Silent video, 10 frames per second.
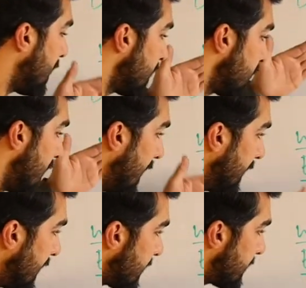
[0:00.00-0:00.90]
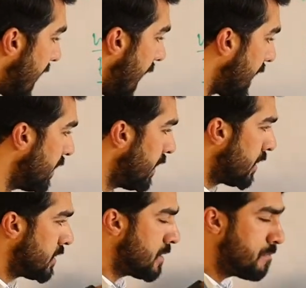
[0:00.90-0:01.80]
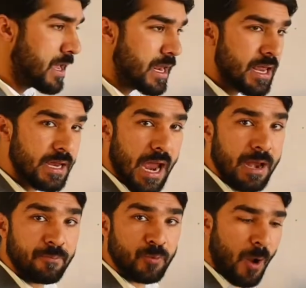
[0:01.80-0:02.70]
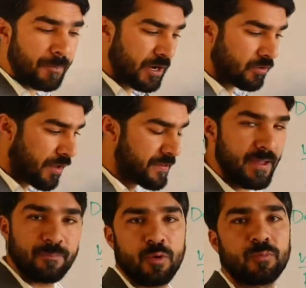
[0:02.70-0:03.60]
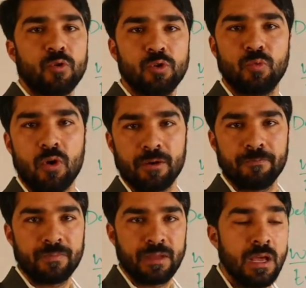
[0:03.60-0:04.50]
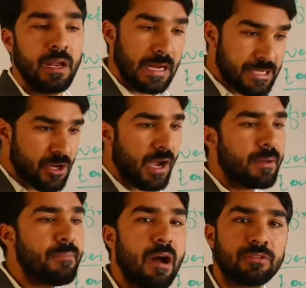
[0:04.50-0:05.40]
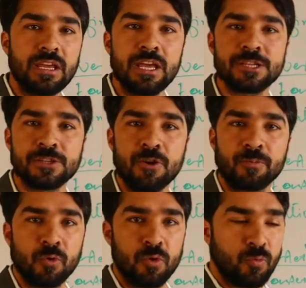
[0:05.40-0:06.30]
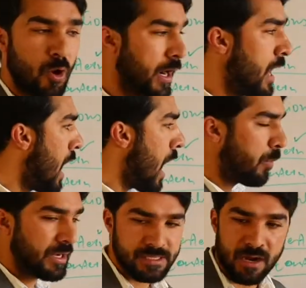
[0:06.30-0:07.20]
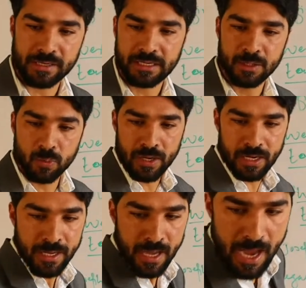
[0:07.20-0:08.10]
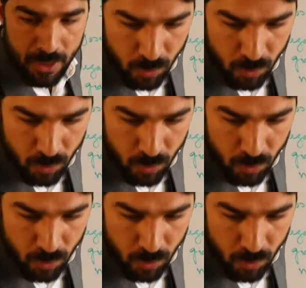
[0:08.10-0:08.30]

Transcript: us understand the meaning and proper concept of Cold War. Let's talk about the history of Cold War, how it started in the world, and